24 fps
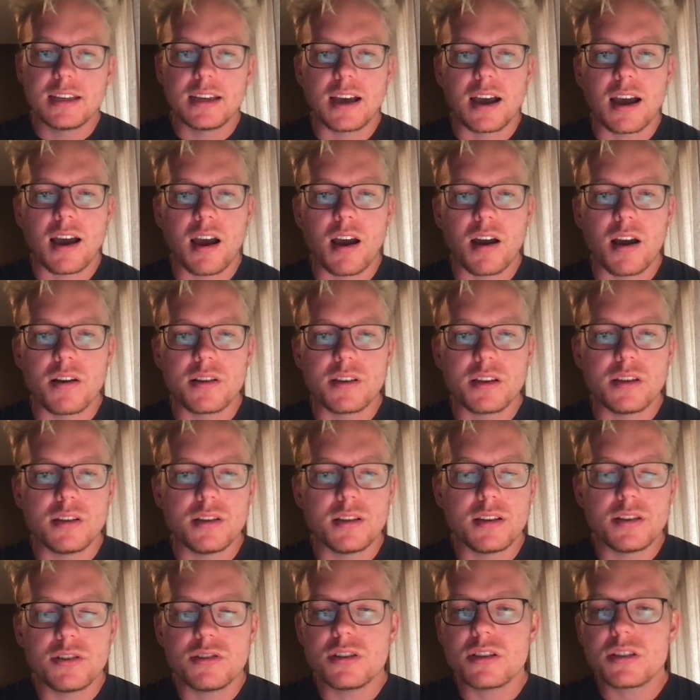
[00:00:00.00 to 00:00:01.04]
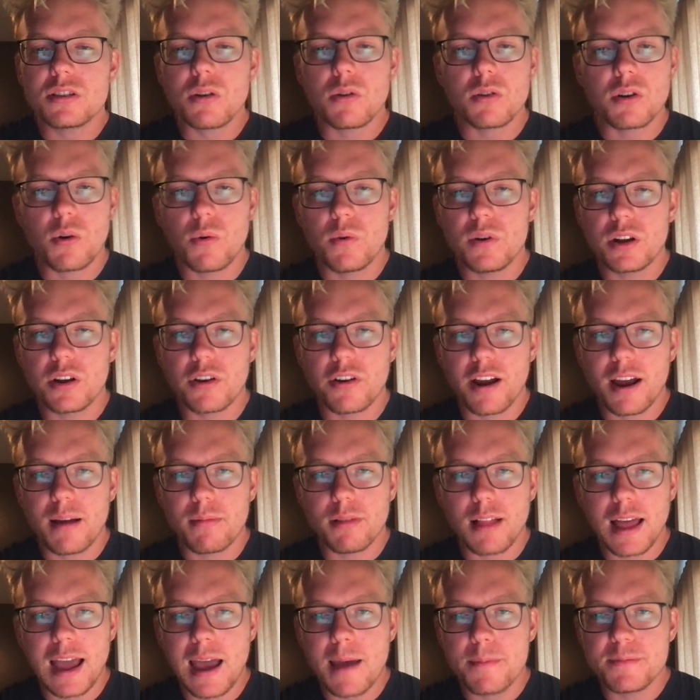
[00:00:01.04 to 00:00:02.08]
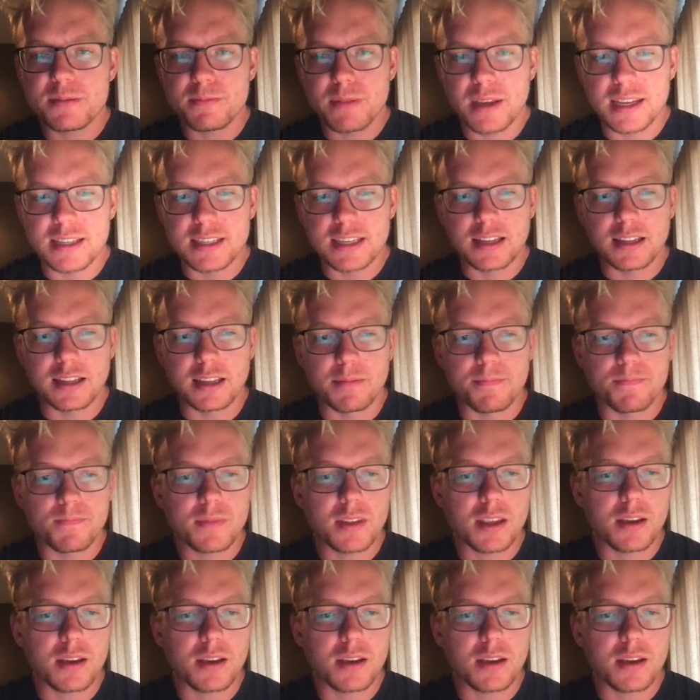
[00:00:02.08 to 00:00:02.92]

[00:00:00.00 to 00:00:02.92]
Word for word: uh, you, you just don't know when to grab labs basically.